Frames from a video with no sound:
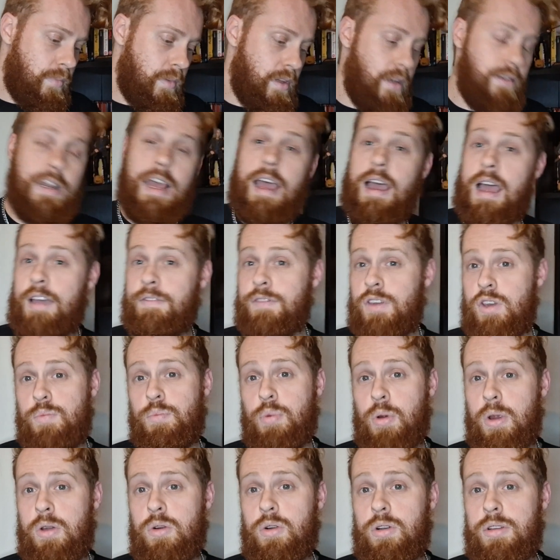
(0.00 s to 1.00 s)
Now, have you
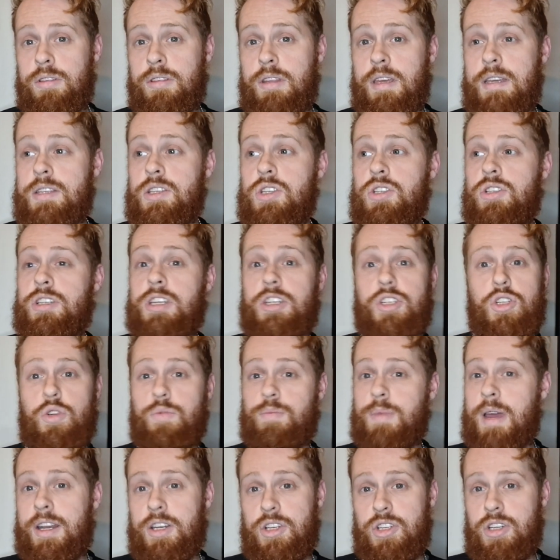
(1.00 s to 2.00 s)
pre-ordered this? Did you
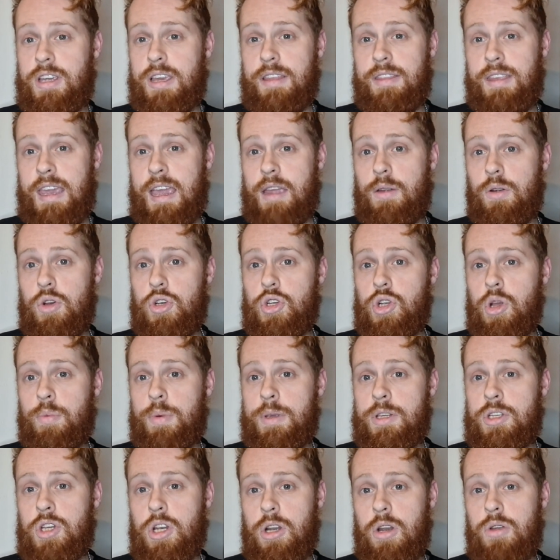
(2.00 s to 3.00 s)
manage to get the Arrow Shop
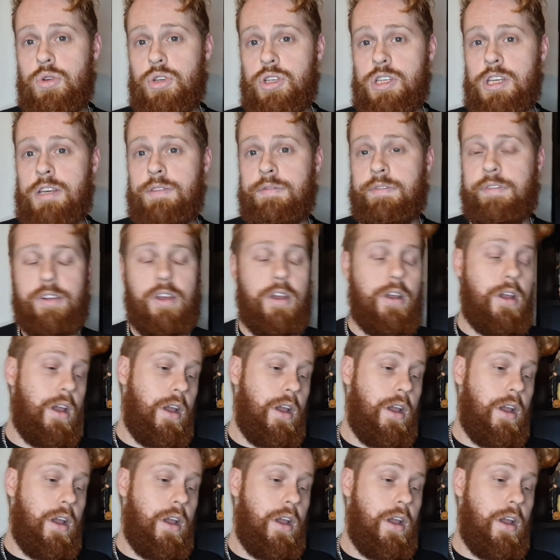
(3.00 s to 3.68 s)
exclusive?